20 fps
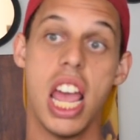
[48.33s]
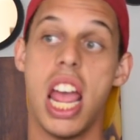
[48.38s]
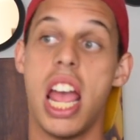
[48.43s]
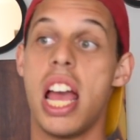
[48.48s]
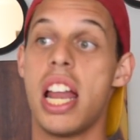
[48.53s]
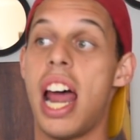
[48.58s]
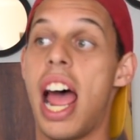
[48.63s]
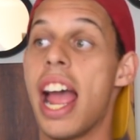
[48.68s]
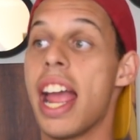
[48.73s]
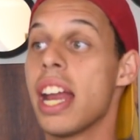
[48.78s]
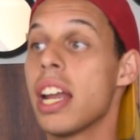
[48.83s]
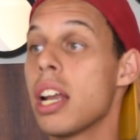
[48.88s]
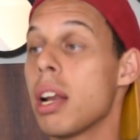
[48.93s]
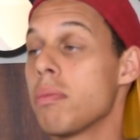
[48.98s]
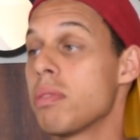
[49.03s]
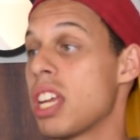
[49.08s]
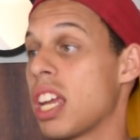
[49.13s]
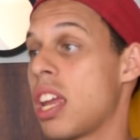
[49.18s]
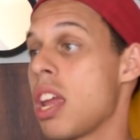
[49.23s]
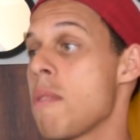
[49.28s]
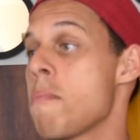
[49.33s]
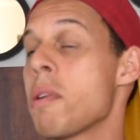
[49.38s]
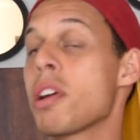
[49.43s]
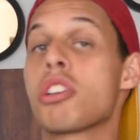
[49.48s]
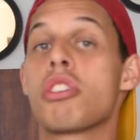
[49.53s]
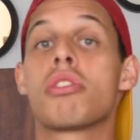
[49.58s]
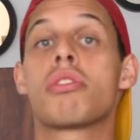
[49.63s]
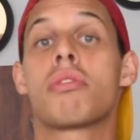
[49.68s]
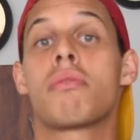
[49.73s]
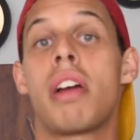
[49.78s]
And I ended up taking
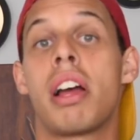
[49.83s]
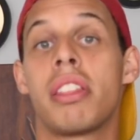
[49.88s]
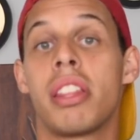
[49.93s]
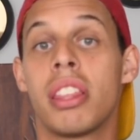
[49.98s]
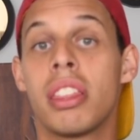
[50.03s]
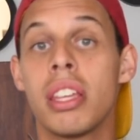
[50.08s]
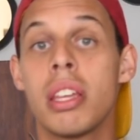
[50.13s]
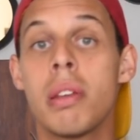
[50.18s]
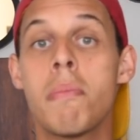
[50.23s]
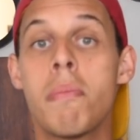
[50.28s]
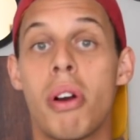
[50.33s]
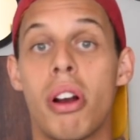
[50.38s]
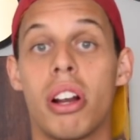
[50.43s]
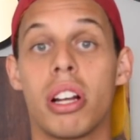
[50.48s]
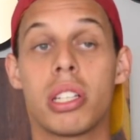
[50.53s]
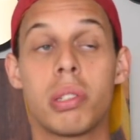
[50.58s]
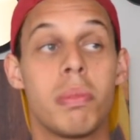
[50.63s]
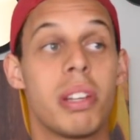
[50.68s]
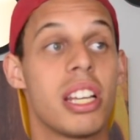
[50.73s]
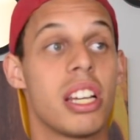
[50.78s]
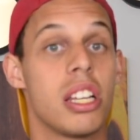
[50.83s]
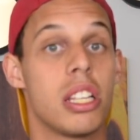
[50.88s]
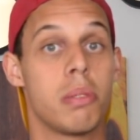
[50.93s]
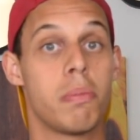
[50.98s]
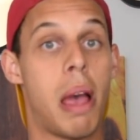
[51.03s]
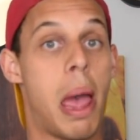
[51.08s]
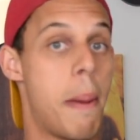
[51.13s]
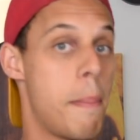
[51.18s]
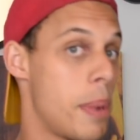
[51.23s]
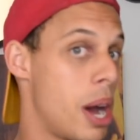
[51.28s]
pictures around the theme parks because
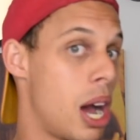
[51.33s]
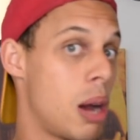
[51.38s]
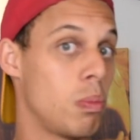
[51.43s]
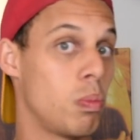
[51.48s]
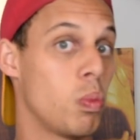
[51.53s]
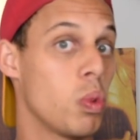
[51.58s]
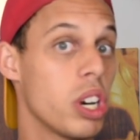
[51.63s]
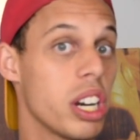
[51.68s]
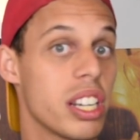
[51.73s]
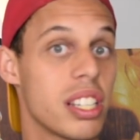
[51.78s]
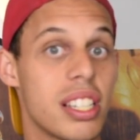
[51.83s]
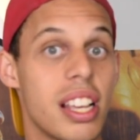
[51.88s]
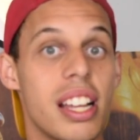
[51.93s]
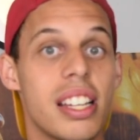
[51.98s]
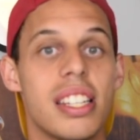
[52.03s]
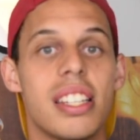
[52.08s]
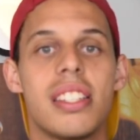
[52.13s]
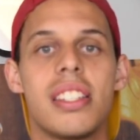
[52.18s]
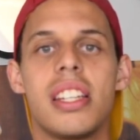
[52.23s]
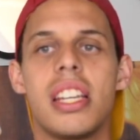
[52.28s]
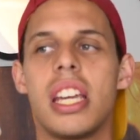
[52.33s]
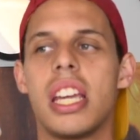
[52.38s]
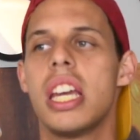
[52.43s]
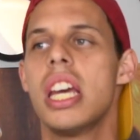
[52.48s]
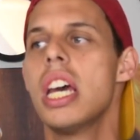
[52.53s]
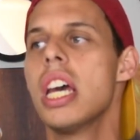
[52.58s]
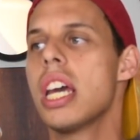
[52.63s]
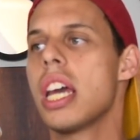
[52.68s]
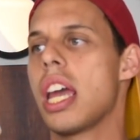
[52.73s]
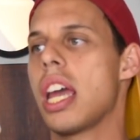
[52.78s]
my mom works at
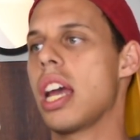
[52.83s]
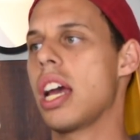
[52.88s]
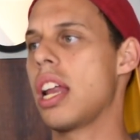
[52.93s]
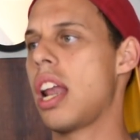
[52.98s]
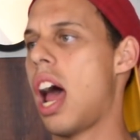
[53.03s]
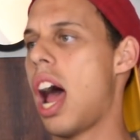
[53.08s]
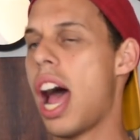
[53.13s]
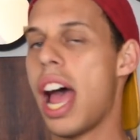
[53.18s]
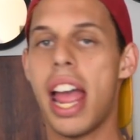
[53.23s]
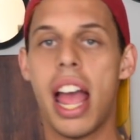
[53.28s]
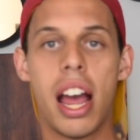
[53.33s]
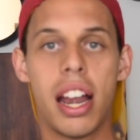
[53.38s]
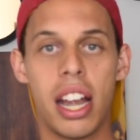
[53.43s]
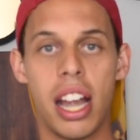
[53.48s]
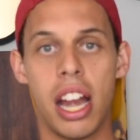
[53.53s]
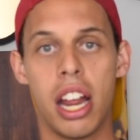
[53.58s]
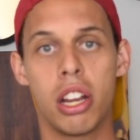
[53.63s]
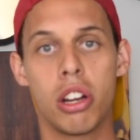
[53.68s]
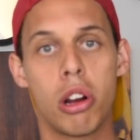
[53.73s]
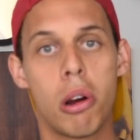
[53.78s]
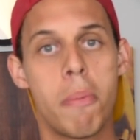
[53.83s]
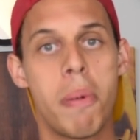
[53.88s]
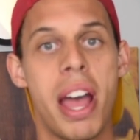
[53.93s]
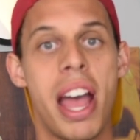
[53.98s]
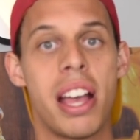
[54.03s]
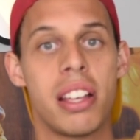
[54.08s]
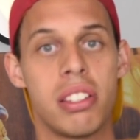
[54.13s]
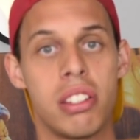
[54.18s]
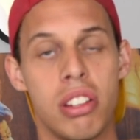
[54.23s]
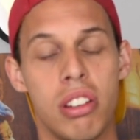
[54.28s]
Disney, and I had an annual
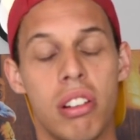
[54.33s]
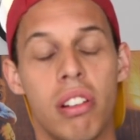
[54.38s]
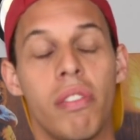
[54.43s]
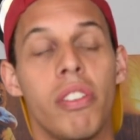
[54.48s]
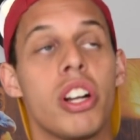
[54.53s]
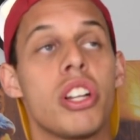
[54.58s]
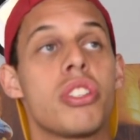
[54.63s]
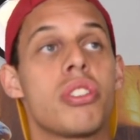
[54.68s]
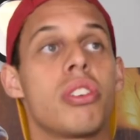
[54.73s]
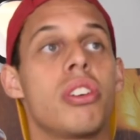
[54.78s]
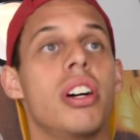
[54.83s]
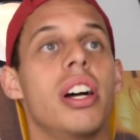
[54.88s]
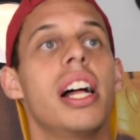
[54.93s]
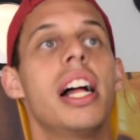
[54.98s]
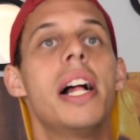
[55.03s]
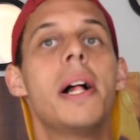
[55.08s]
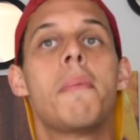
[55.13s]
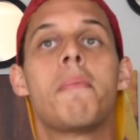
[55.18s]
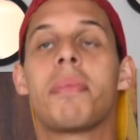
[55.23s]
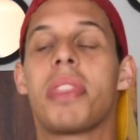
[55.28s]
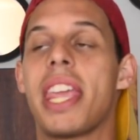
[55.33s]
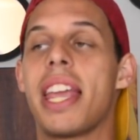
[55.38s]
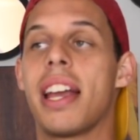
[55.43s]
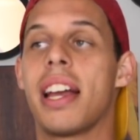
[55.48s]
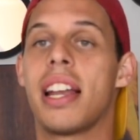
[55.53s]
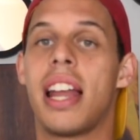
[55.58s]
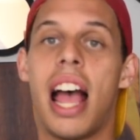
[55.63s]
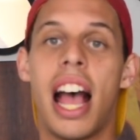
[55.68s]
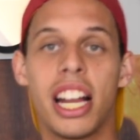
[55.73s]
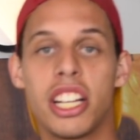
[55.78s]
pass to Universal,
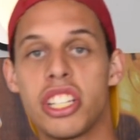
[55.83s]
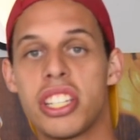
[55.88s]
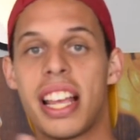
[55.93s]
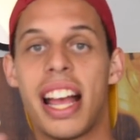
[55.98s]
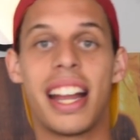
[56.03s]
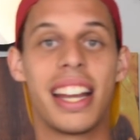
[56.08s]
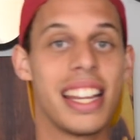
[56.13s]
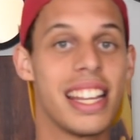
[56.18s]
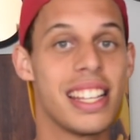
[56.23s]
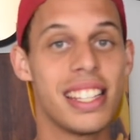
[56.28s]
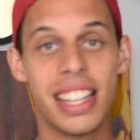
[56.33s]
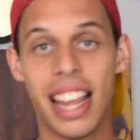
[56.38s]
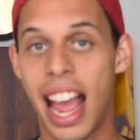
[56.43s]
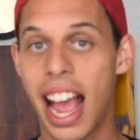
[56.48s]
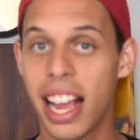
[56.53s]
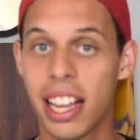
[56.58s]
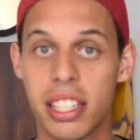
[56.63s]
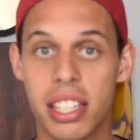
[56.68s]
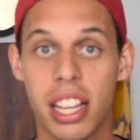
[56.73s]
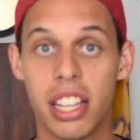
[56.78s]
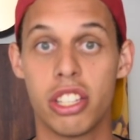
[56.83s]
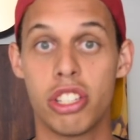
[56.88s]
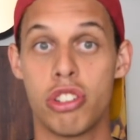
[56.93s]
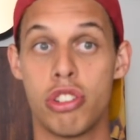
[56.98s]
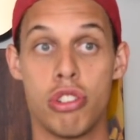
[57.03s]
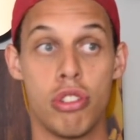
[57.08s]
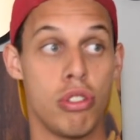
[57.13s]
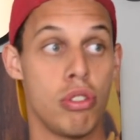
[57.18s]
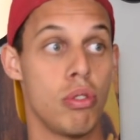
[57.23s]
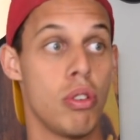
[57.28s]
and I just had easy
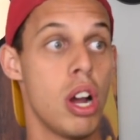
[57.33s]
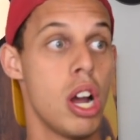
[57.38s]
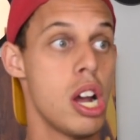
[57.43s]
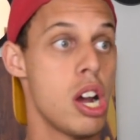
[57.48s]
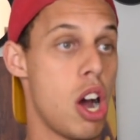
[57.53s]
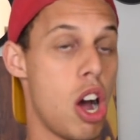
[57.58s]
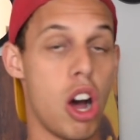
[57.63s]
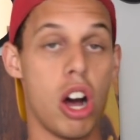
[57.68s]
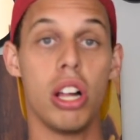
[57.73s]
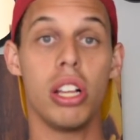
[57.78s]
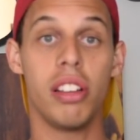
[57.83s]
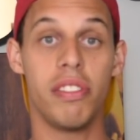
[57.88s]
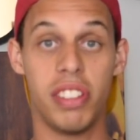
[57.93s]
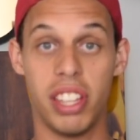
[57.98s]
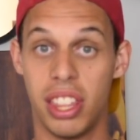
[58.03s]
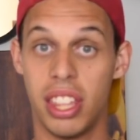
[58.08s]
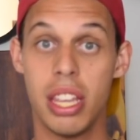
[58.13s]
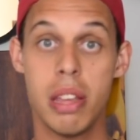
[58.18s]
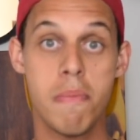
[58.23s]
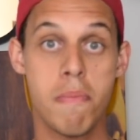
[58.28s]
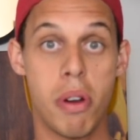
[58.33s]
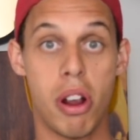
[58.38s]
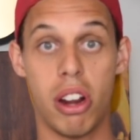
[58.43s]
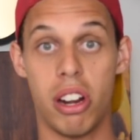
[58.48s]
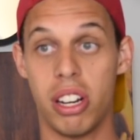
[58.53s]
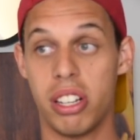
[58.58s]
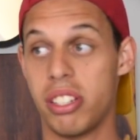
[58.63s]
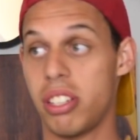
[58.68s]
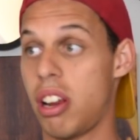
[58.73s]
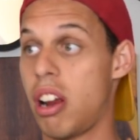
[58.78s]
access to all of the theme
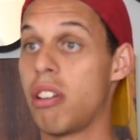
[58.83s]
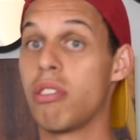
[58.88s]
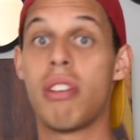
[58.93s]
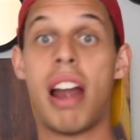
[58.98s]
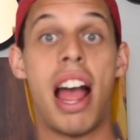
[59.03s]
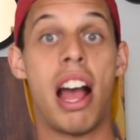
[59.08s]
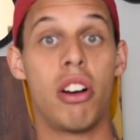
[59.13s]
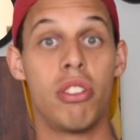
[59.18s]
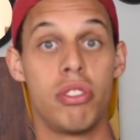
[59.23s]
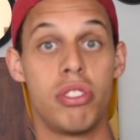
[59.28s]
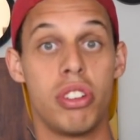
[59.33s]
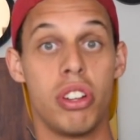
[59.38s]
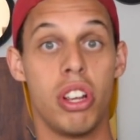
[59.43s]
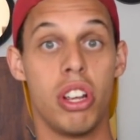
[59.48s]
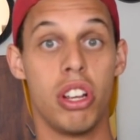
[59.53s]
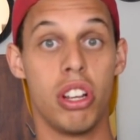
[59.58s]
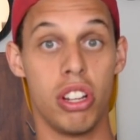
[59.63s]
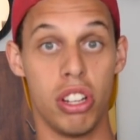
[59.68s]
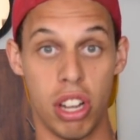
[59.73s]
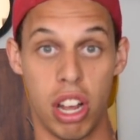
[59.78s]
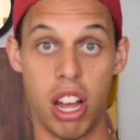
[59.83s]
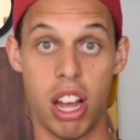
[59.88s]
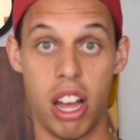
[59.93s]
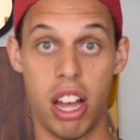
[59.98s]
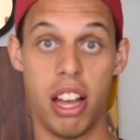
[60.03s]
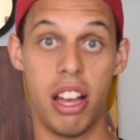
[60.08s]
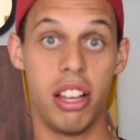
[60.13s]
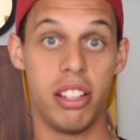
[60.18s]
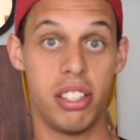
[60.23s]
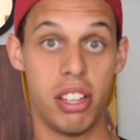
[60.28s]
parks around
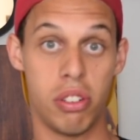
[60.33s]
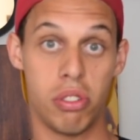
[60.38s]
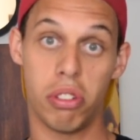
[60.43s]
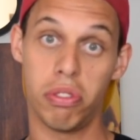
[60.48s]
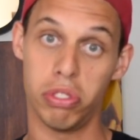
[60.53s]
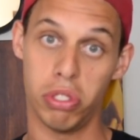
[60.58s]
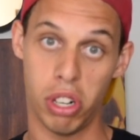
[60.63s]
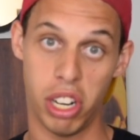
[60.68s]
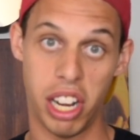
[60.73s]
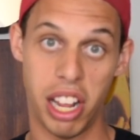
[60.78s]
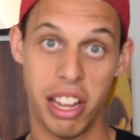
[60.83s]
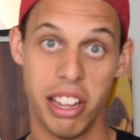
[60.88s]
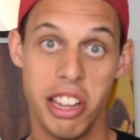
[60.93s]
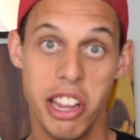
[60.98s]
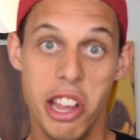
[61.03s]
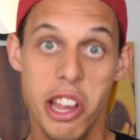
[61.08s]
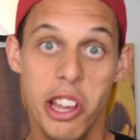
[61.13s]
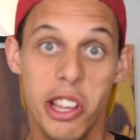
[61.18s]
Central Florida.